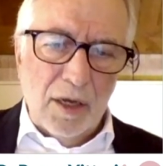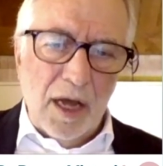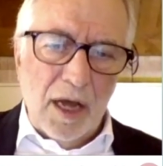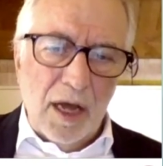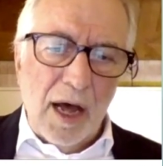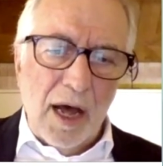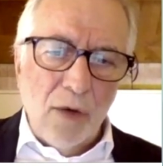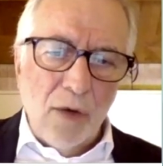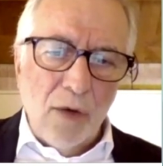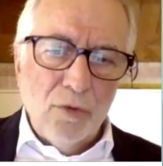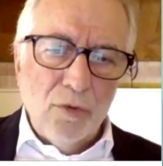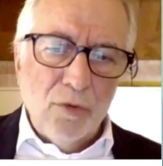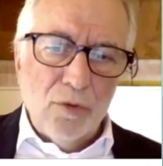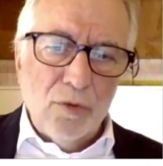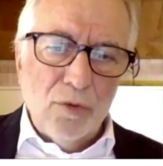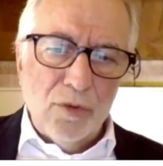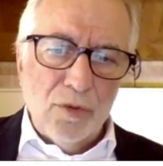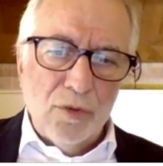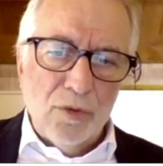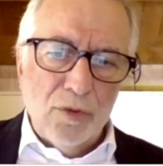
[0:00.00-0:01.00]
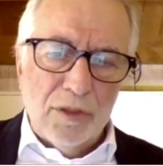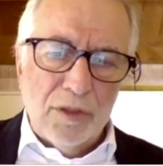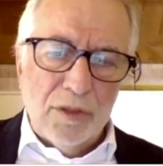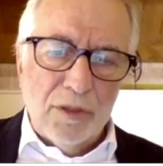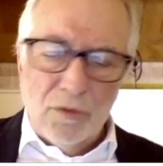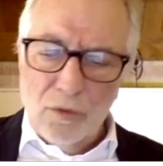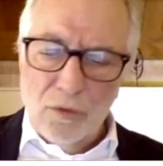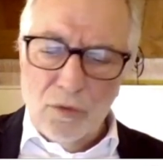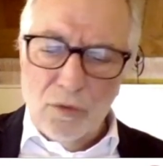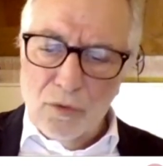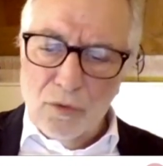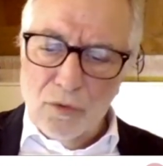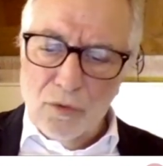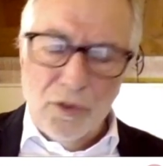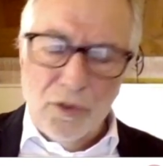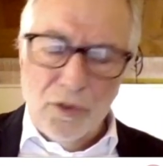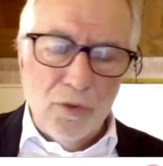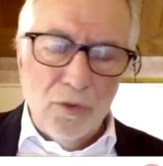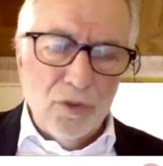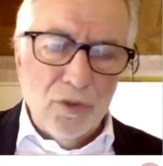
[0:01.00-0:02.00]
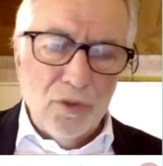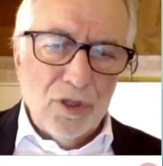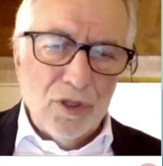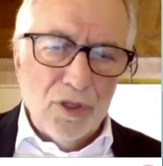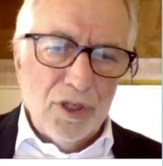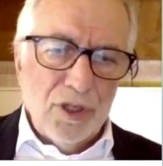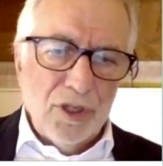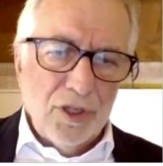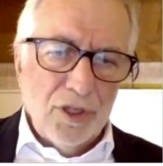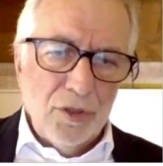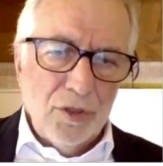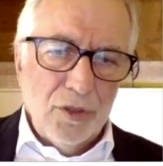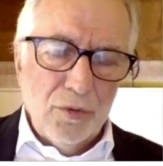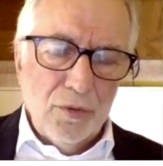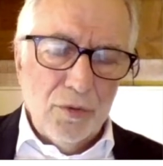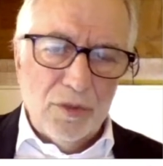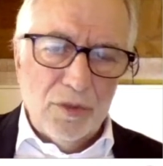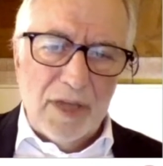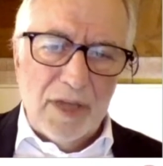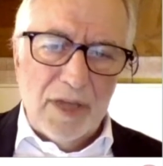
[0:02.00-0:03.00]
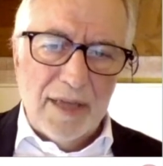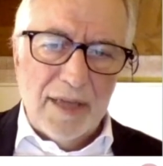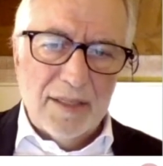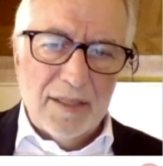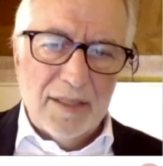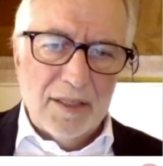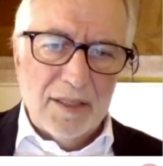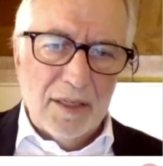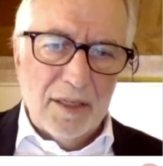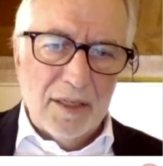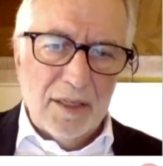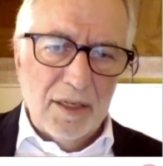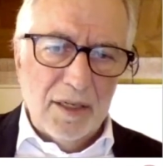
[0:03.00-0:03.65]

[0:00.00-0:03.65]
how to use these new tests